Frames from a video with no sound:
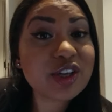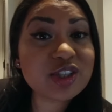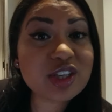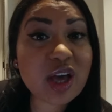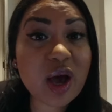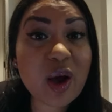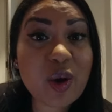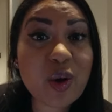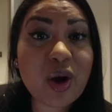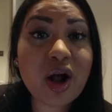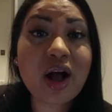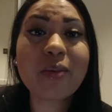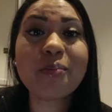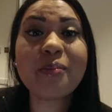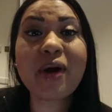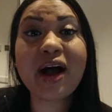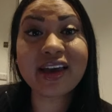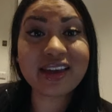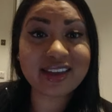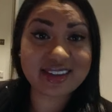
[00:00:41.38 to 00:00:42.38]
So
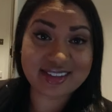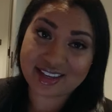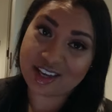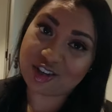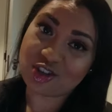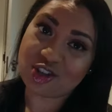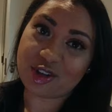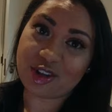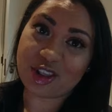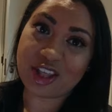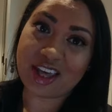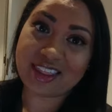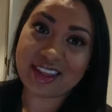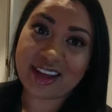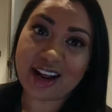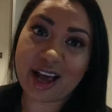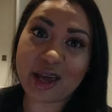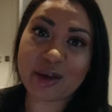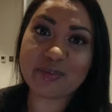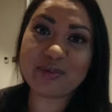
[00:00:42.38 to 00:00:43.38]
my essential thing
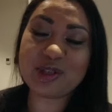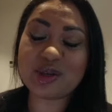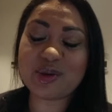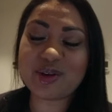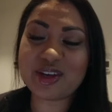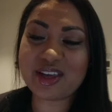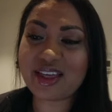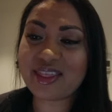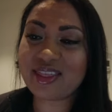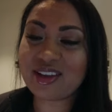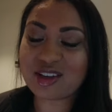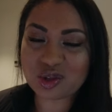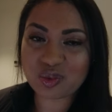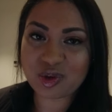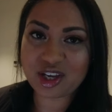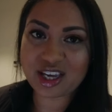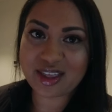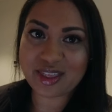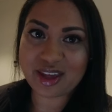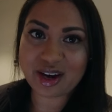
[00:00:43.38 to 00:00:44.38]
that I am doing
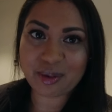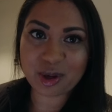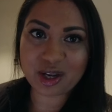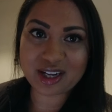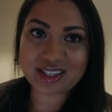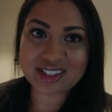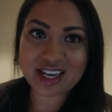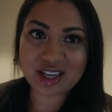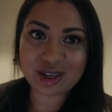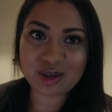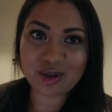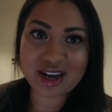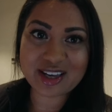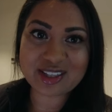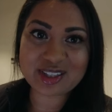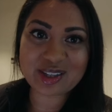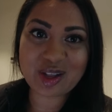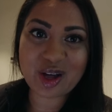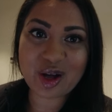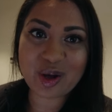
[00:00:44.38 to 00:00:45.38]
this weekend that I'm gonna take you
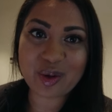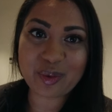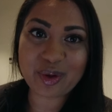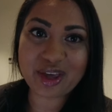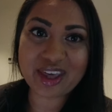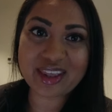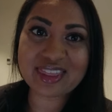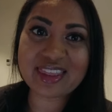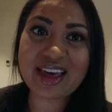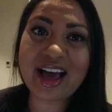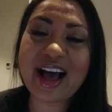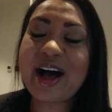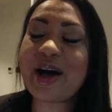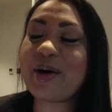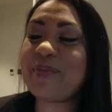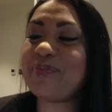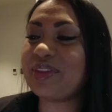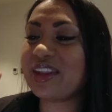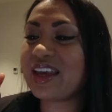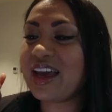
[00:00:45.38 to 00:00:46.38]
guys along with,
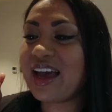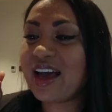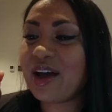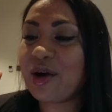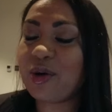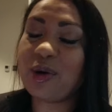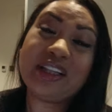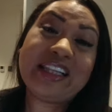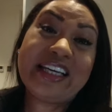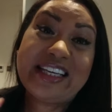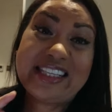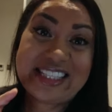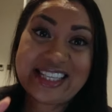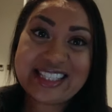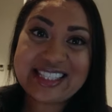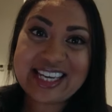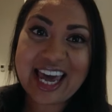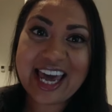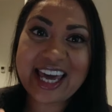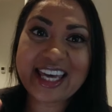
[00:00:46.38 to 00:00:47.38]
or at least
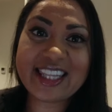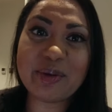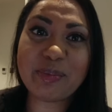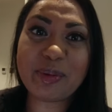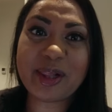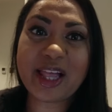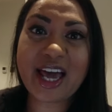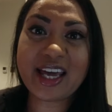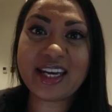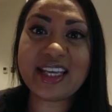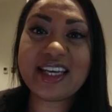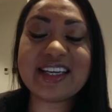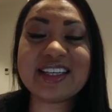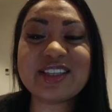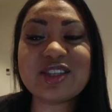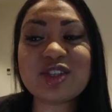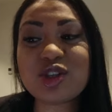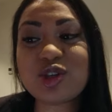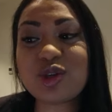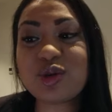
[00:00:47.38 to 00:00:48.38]
today, the plan
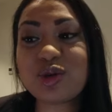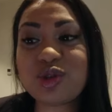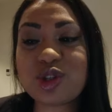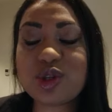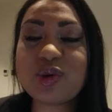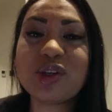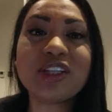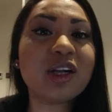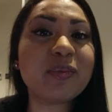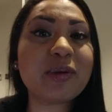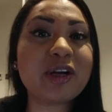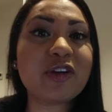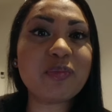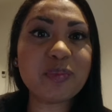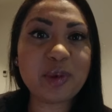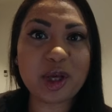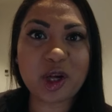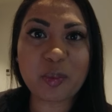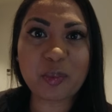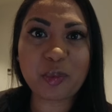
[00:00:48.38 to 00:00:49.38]
is to do a little bit
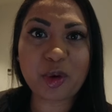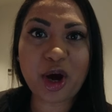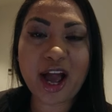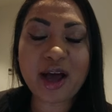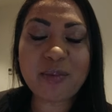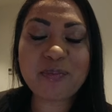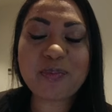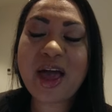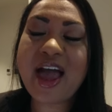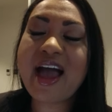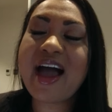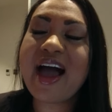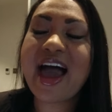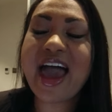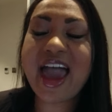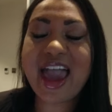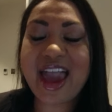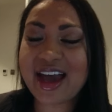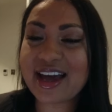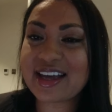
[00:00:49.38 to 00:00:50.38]
of meal prep
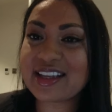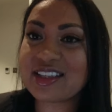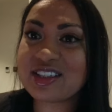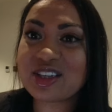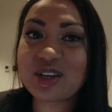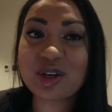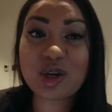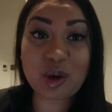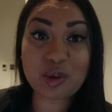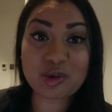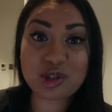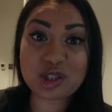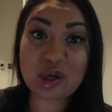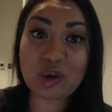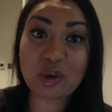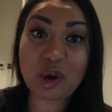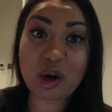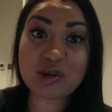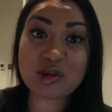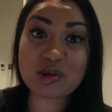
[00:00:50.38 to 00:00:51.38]
and go to
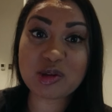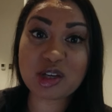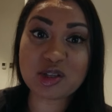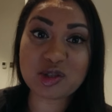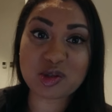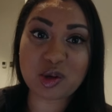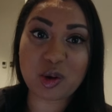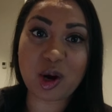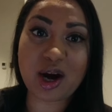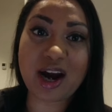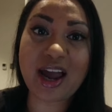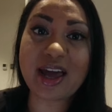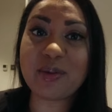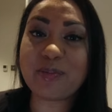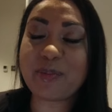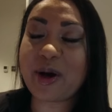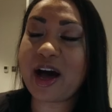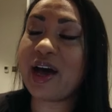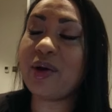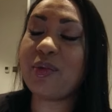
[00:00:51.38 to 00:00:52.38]
the grocery store
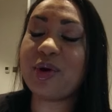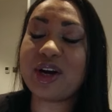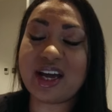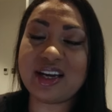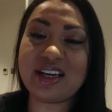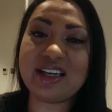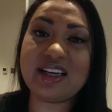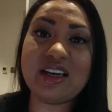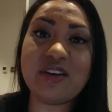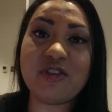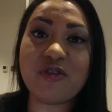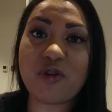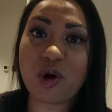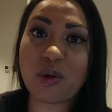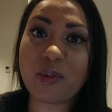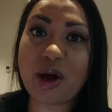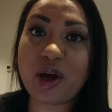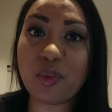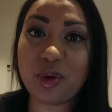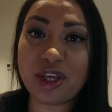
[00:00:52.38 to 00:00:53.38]
and buy what I need
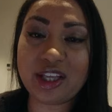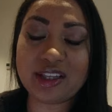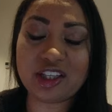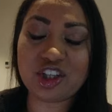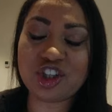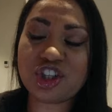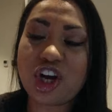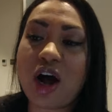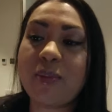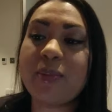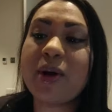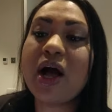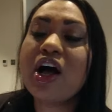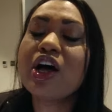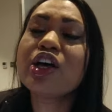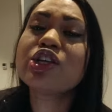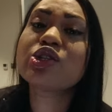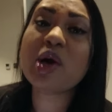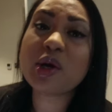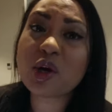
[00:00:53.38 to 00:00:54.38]
for my weekly shop.
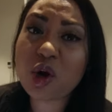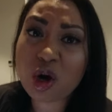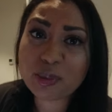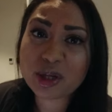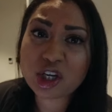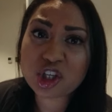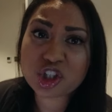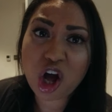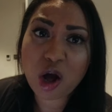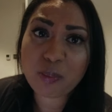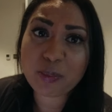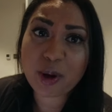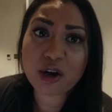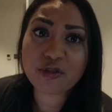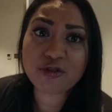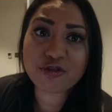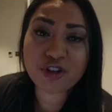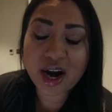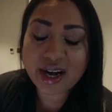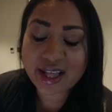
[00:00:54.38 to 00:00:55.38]
So I normally shop
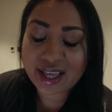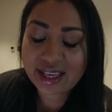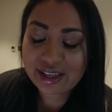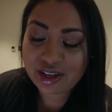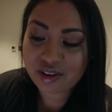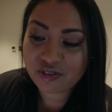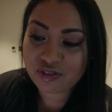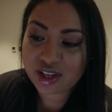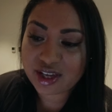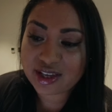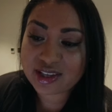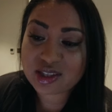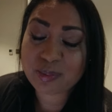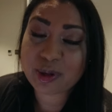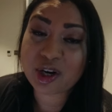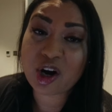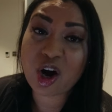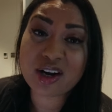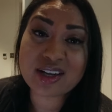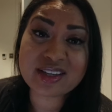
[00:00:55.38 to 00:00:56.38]
on Friday evenings,
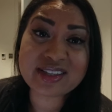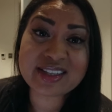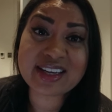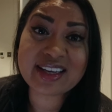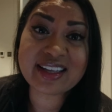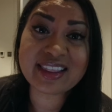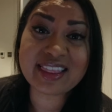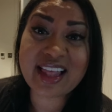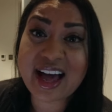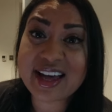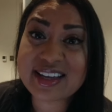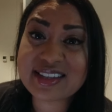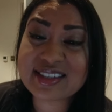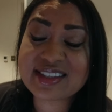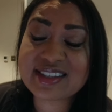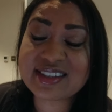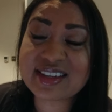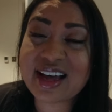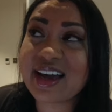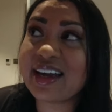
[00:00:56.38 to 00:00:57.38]
but honestly,
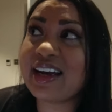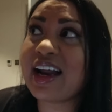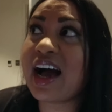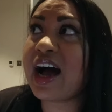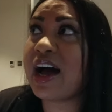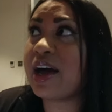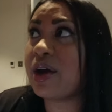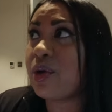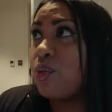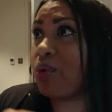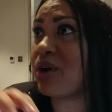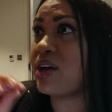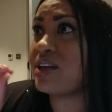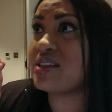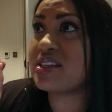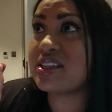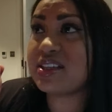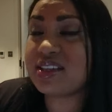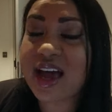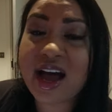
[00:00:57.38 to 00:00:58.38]
last night I
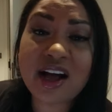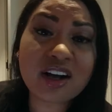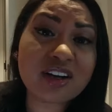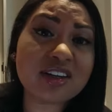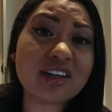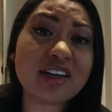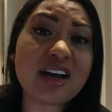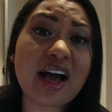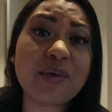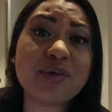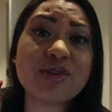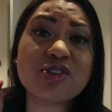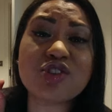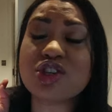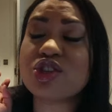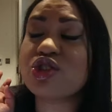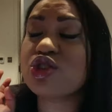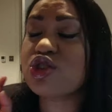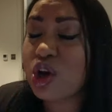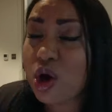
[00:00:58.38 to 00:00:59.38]
was knackered. I was
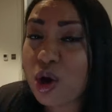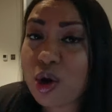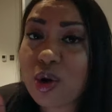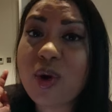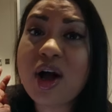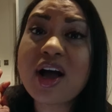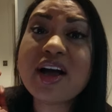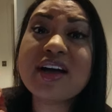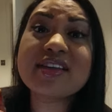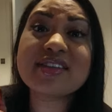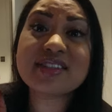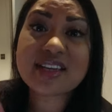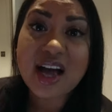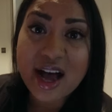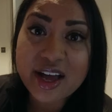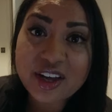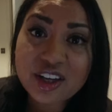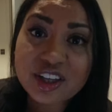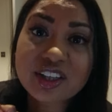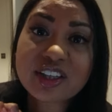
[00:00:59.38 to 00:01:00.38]
just so
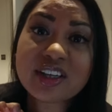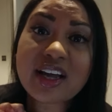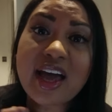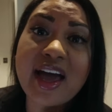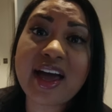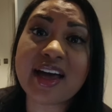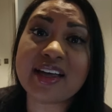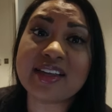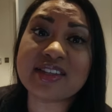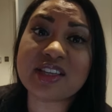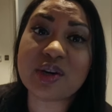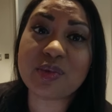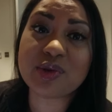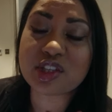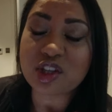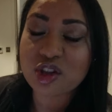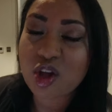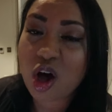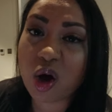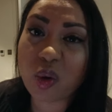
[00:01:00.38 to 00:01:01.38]
tired and it
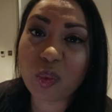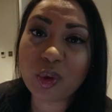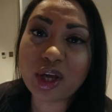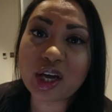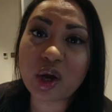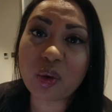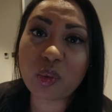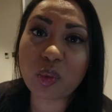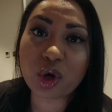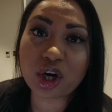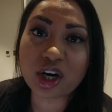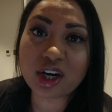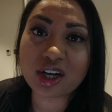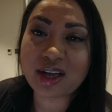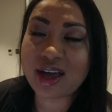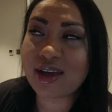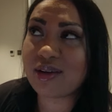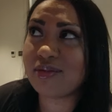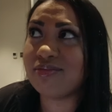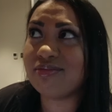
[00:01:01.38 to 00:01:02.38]
was a long week at
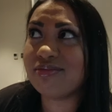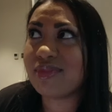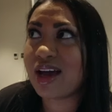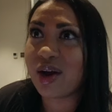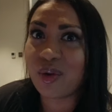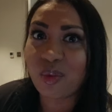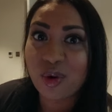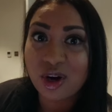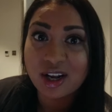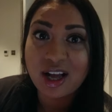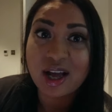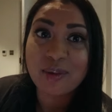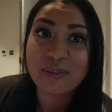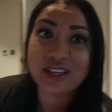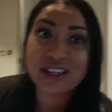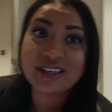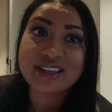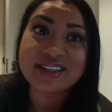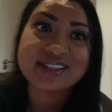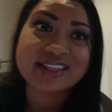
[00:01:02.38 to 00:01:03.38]
work, and at work I
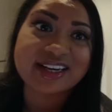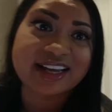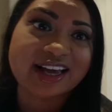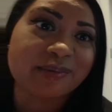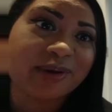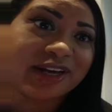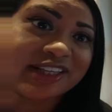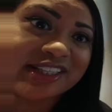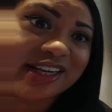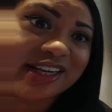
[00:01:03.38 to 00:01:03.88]
mean sitting at my